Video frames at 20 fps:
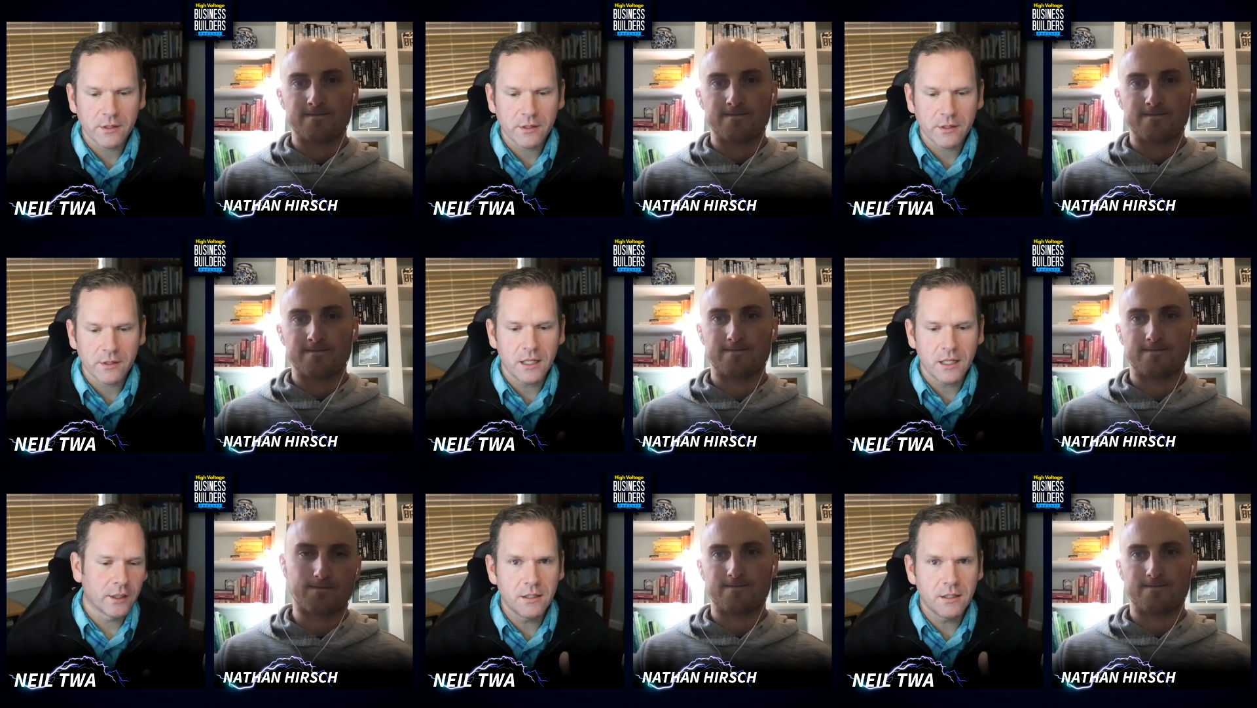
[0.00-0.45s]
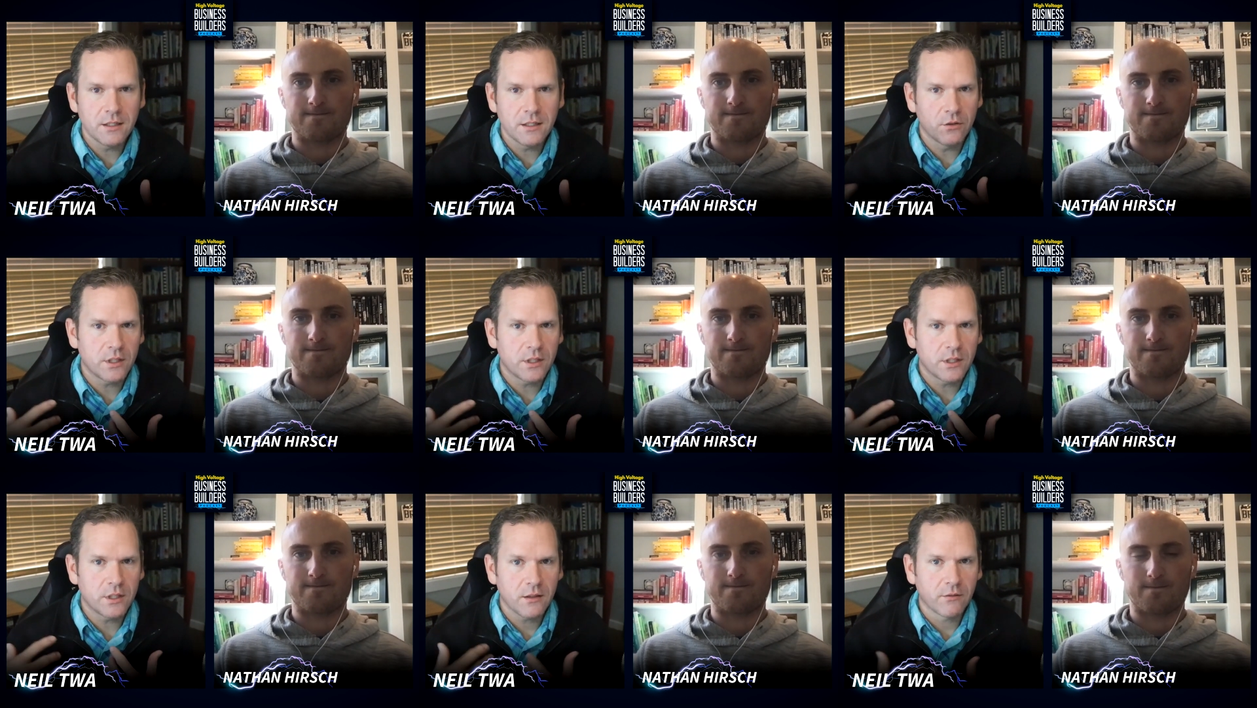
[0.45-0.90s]
Speaker 1: into
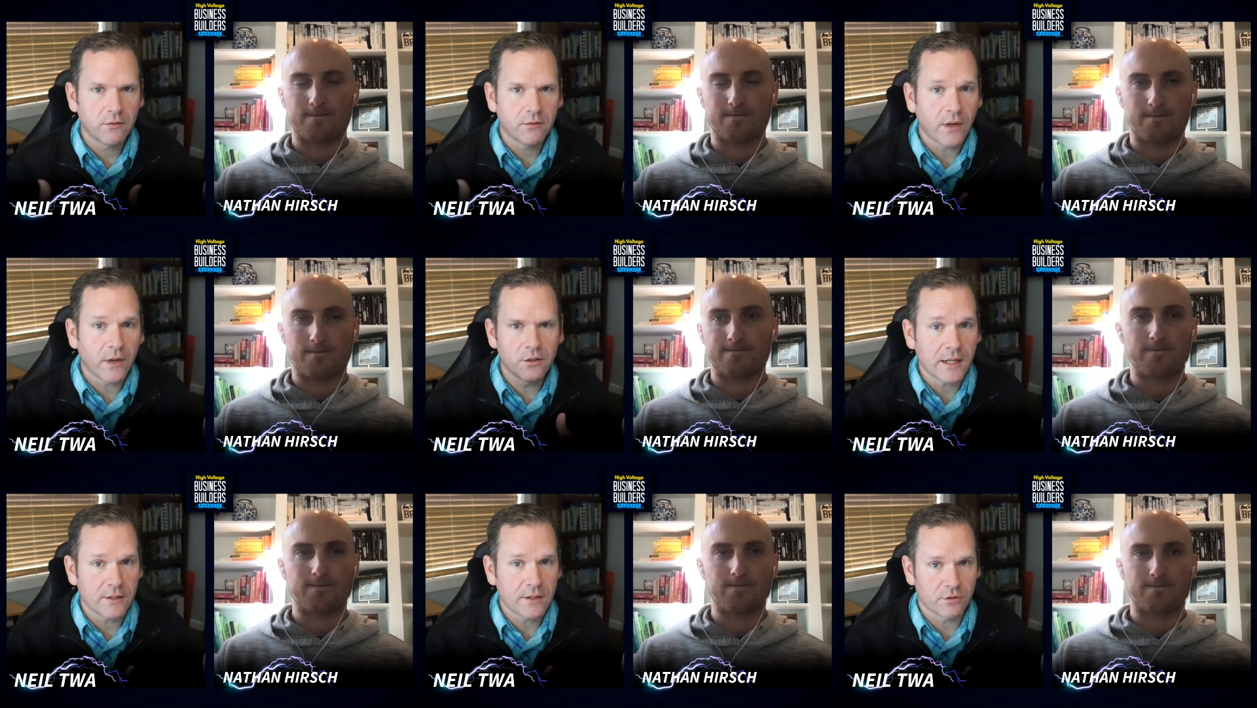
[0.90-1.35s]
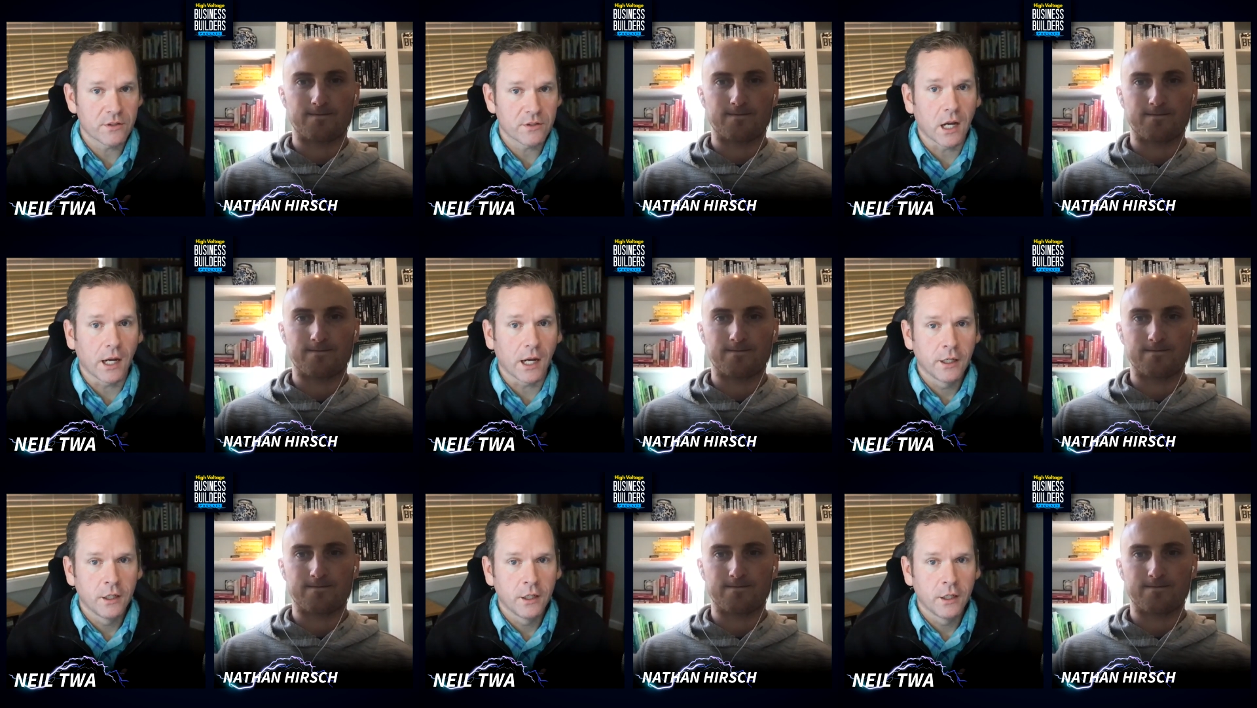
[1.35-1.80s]
the financial
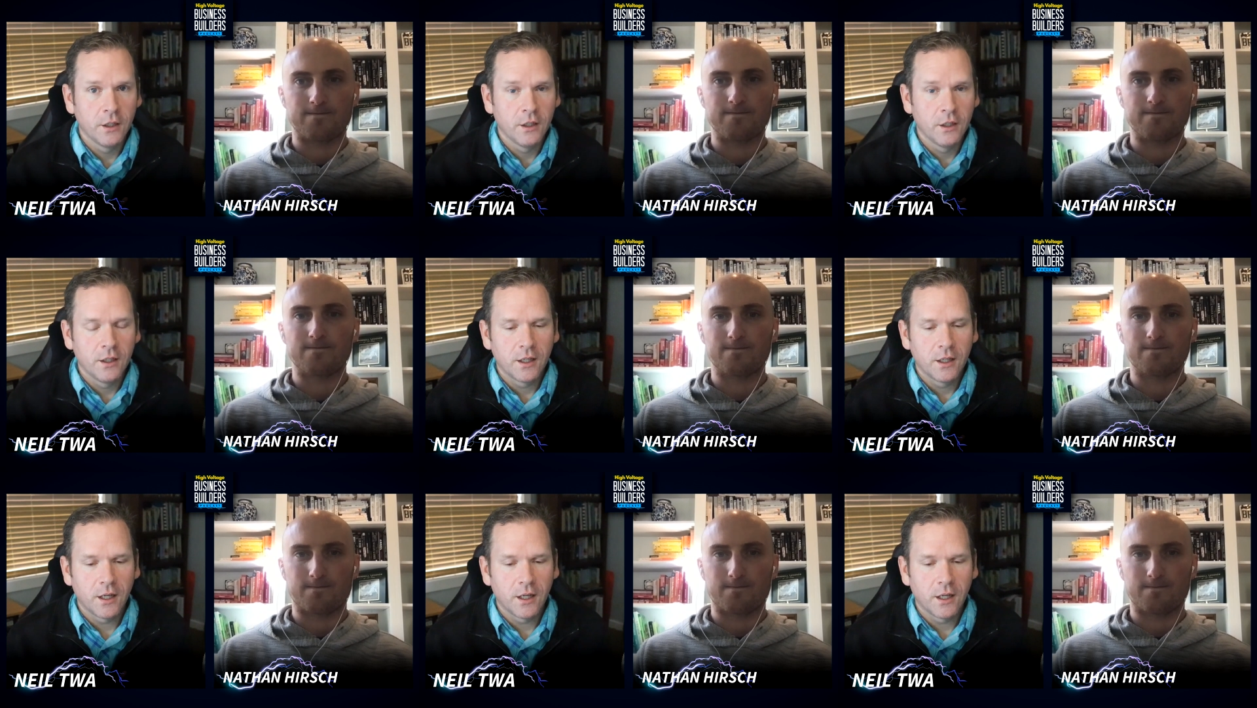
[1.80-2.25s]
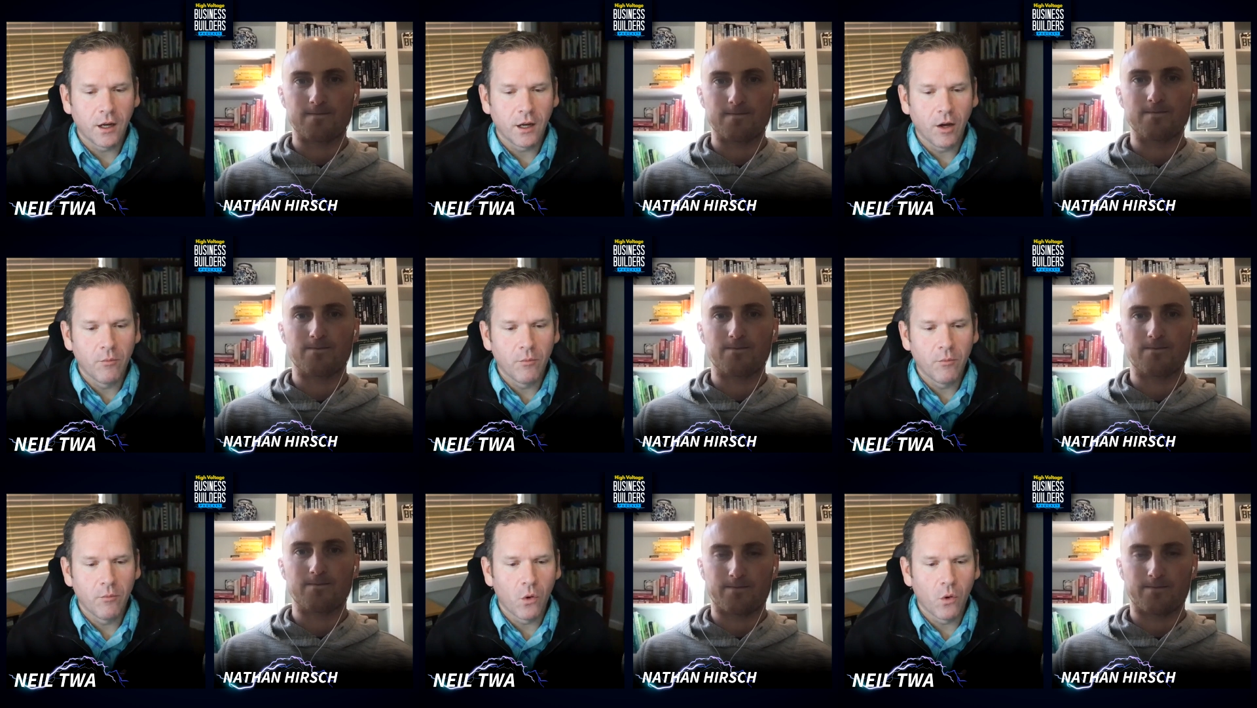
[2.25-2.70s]
side uh,
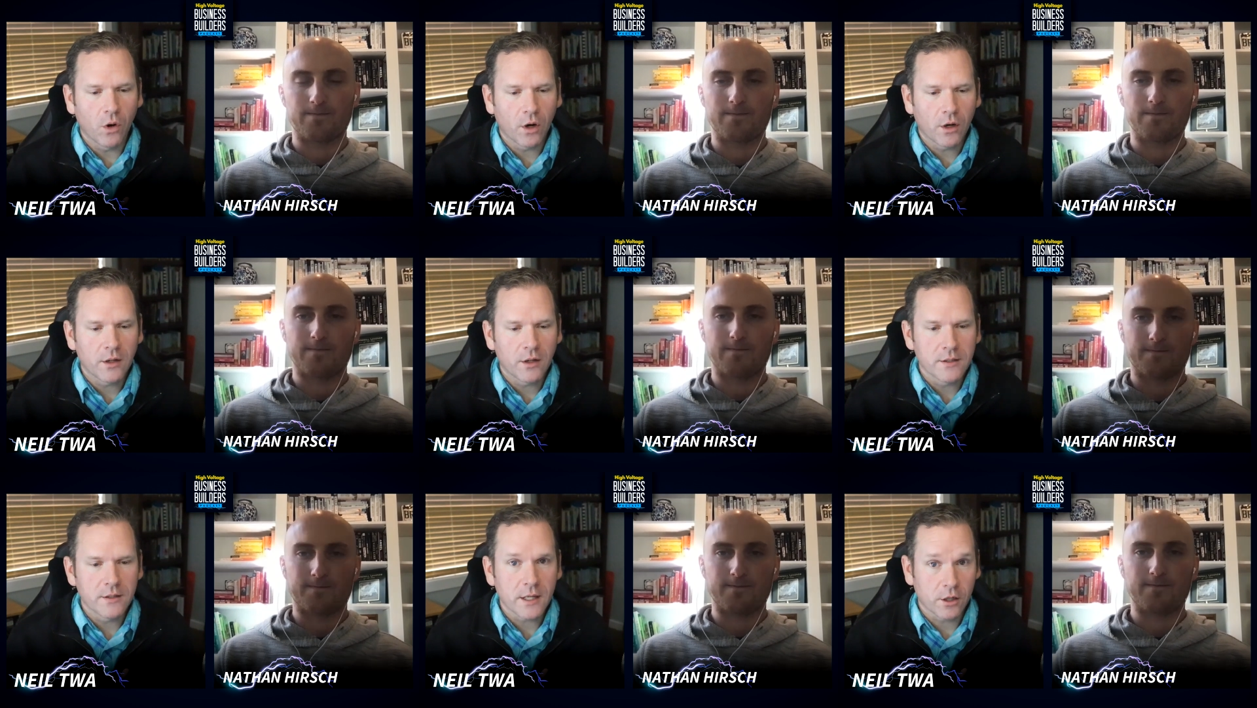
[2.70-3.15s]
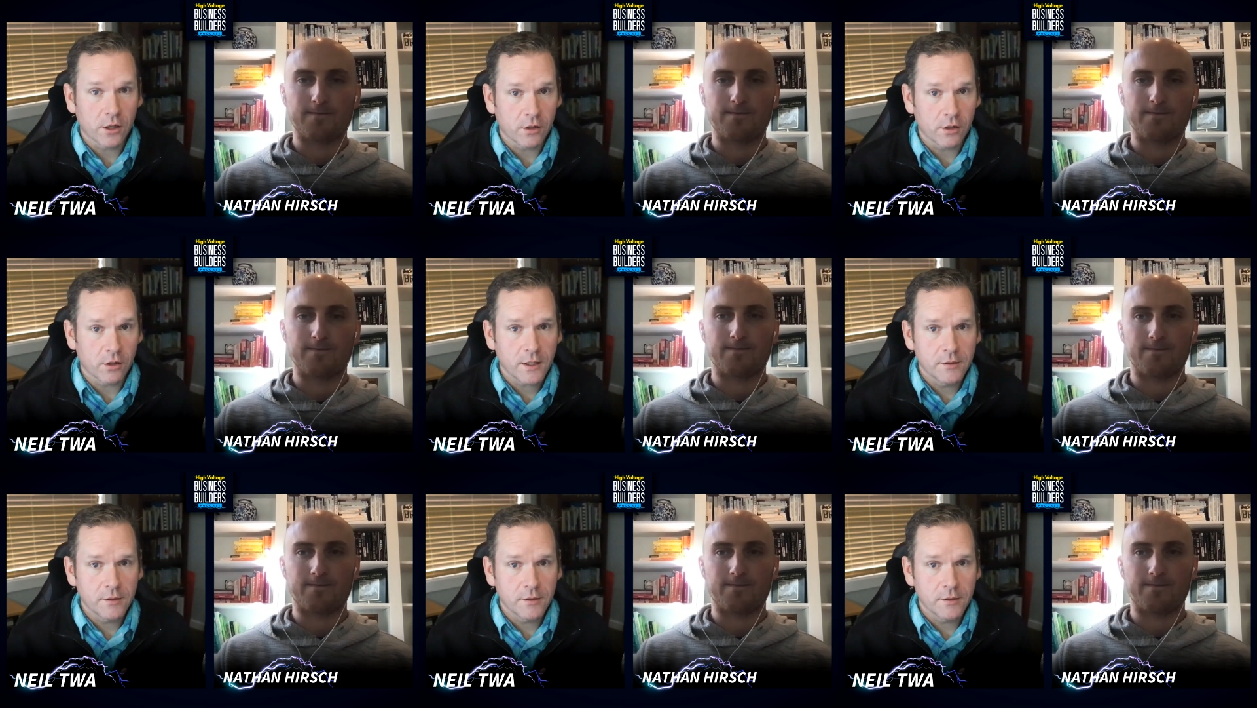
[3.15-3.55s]
more. Is that correct?